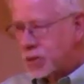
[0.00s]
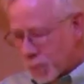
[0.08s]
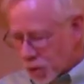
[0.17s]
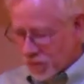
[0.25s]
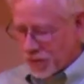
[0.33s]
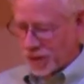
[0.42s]

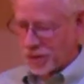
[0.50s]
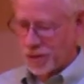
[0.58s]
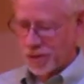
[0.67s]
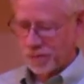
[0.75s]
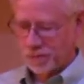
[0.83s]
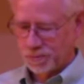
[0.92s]
perfect.
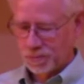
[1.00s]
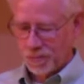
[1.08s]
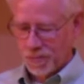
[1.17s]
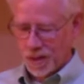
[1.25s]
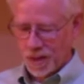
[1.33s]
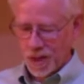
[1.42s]

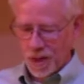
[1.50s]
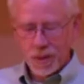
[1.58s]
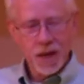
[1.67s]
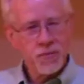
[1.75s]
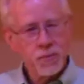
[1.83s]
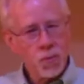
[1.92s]

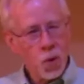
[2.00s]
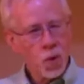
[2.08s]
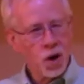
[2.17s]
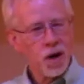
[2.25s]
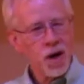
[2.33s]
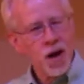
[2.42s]
But even
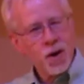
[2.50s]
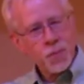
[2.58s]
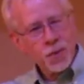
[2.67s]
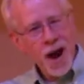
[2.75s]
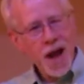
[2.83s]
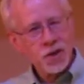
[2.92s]
more,
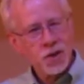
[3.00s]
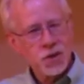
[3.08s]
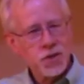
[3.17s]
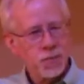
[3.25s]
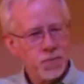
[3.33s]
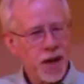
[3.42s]

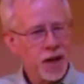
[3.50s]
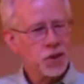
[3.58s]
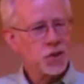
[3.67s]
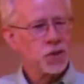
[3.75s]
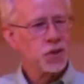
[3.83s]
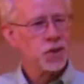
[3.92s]
practice
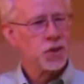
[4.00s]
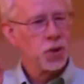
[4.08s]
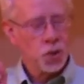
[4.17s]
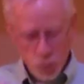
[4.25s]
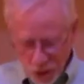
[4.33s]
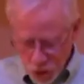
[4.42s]

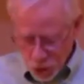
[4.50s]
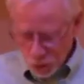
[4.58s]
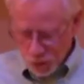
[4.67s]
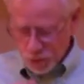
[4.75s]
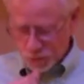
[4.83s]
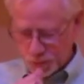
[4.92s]
makes ritual.